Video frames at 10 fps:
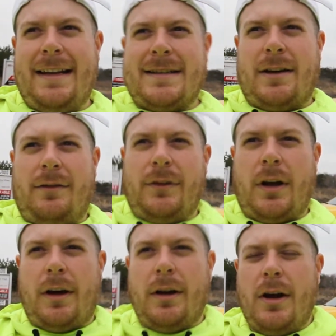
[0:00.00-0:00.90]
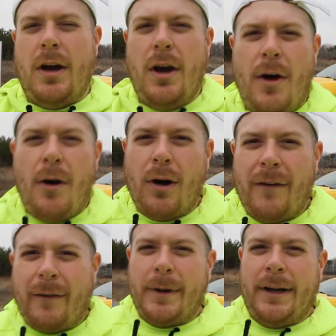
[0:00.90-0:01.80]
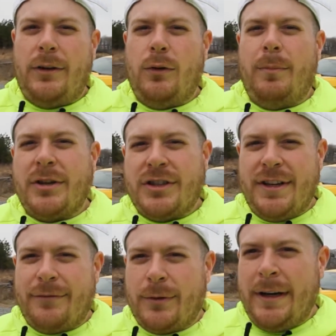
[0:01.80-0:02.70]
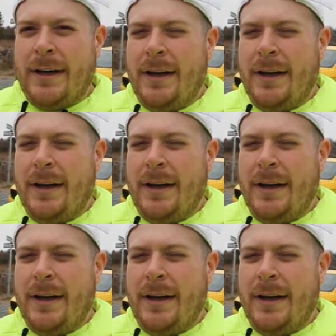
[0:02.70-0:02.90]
install vlog, or if I'm gonna do a bunch of different